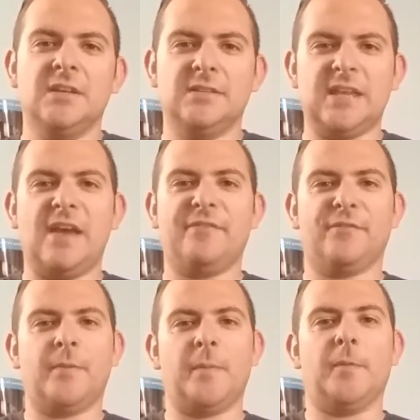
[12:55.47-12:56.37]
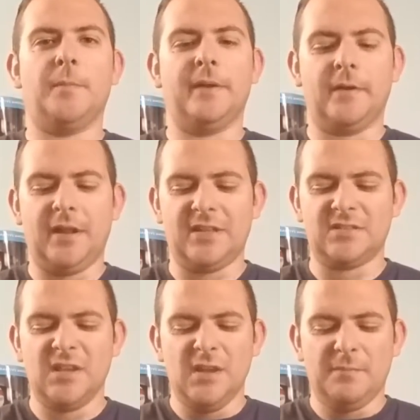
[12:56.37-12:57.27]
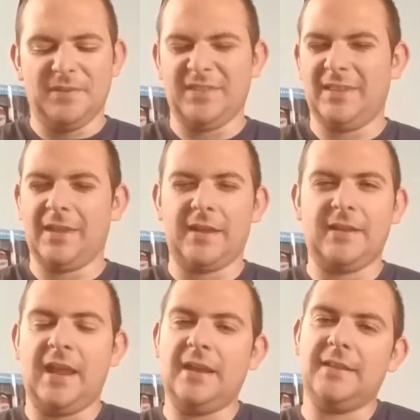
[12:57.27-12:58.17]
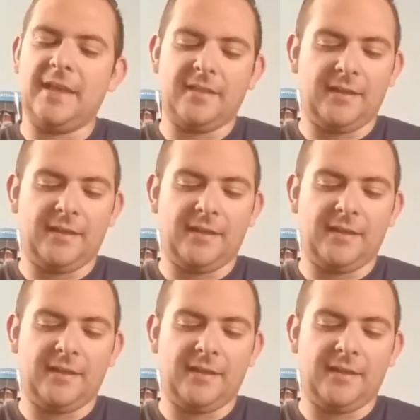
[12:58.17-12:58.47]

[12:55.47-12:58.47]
It's heft for people with bigger hands, but I hated that.